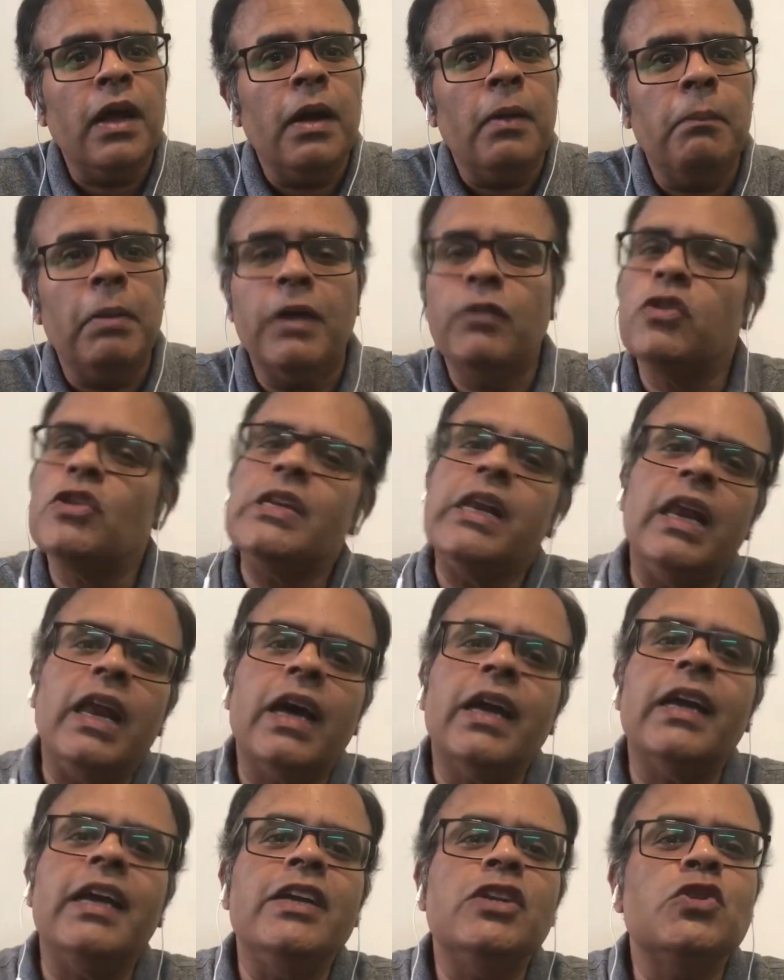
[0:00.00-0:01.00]
but was
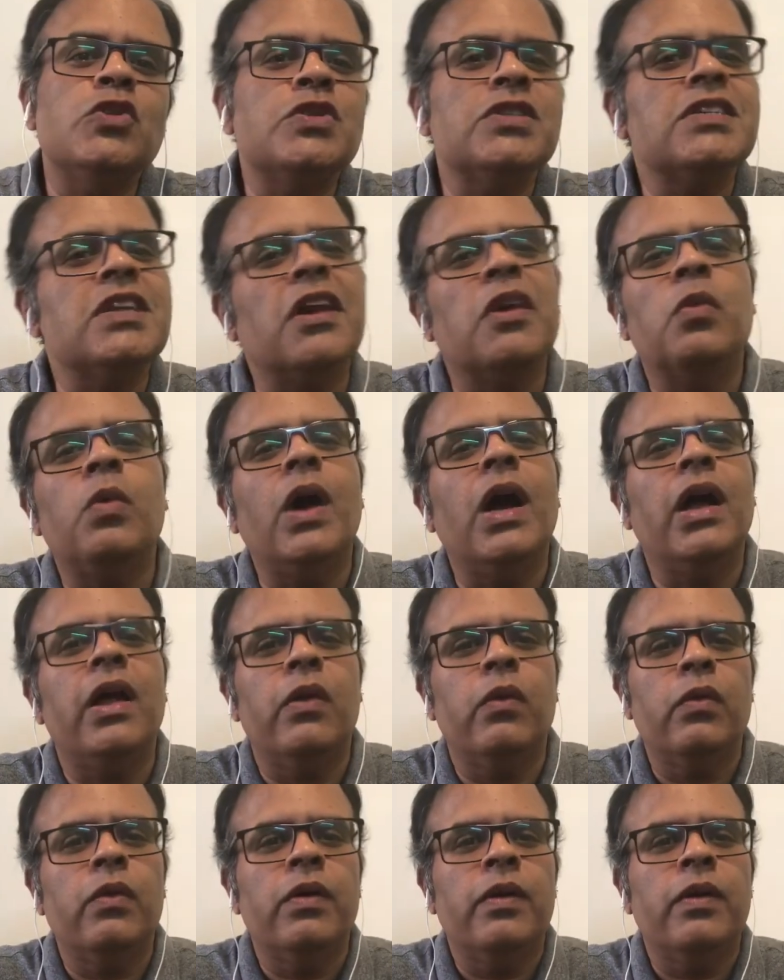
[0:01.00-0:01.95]
lucky to survive.